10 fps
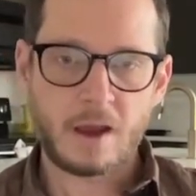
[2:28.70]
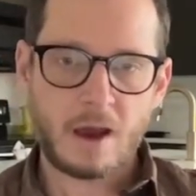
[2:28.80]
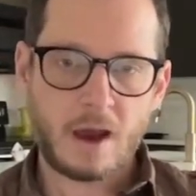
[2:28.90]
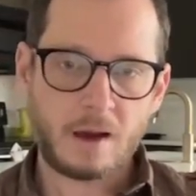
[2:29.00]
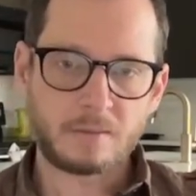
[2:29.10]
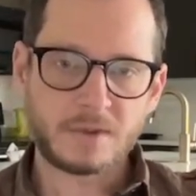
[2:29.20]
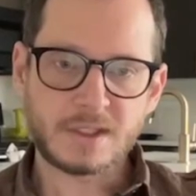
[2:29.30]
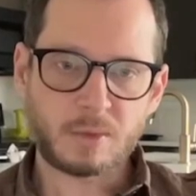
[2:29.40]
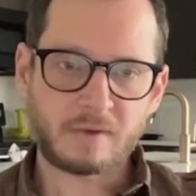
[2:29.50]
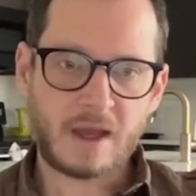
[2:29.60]
Um, does
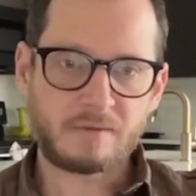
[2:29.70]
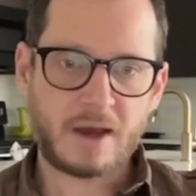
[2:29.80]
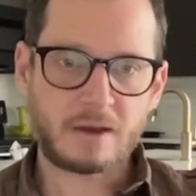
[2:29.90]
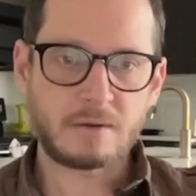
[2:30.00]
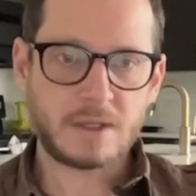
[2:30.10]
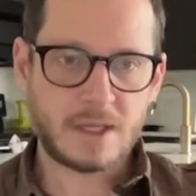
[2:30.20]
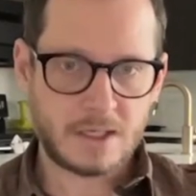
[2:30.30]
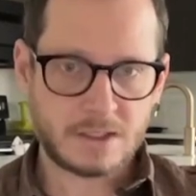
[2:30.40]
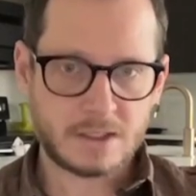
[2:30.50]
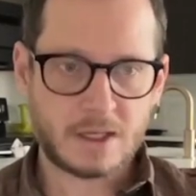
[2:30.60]
it provide value?
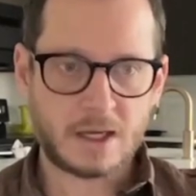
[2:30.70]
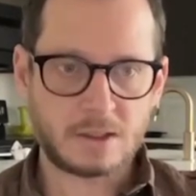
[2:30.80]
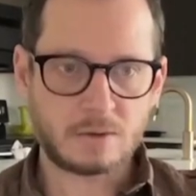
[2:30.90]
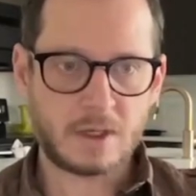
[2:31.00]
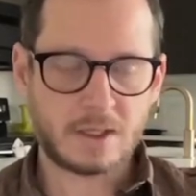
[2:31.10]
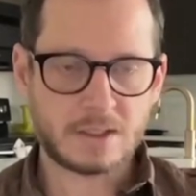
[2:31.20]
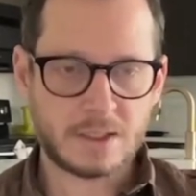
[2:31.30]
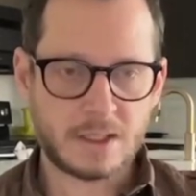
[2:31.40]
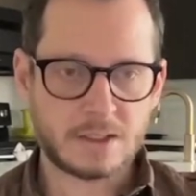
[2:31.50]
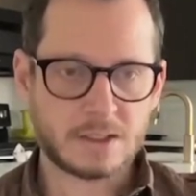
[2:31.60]
Yes. I do get a
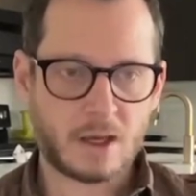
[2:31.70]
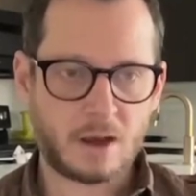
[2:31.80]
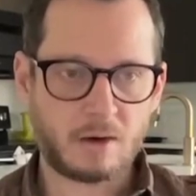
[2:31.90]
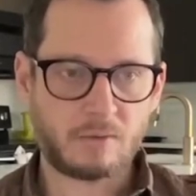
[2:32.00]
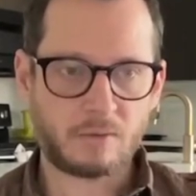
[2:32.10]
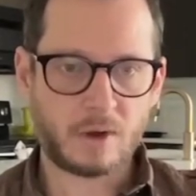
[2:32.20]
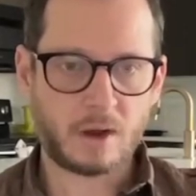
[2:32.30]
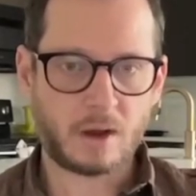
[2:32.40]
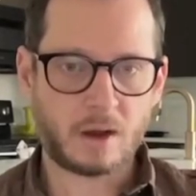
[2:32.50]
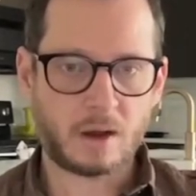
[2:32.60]
sense of
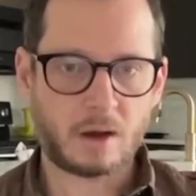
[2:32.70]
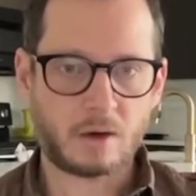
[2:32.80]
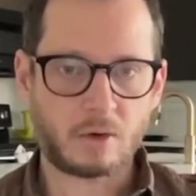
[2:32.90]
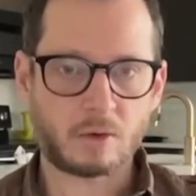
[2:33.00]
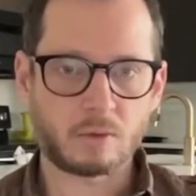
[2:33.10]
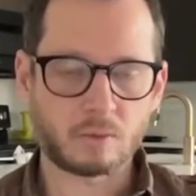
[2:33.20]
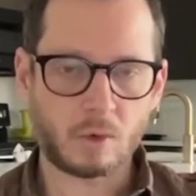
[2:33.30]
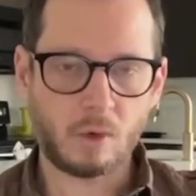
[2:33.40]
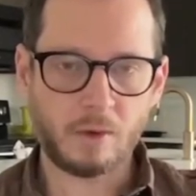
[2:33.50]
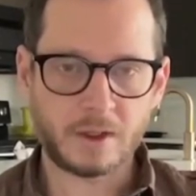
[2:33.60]
uh, her
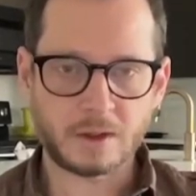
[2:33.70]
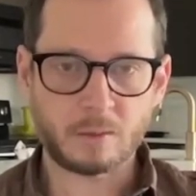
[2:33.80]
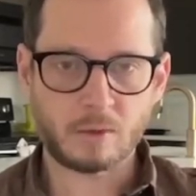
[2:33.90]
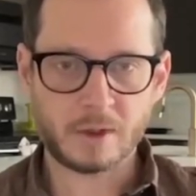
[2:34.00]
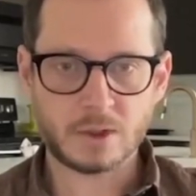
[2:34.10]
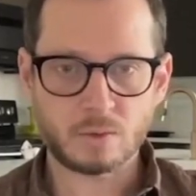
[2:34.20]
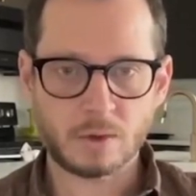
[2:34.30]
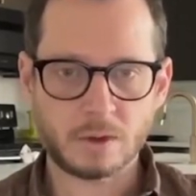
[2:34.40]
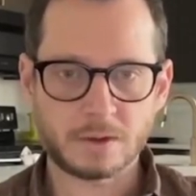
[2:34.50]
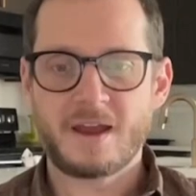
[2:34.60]
role in the mortgage
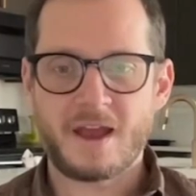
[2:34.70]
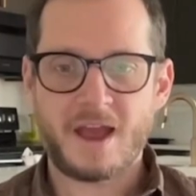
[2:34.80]
world.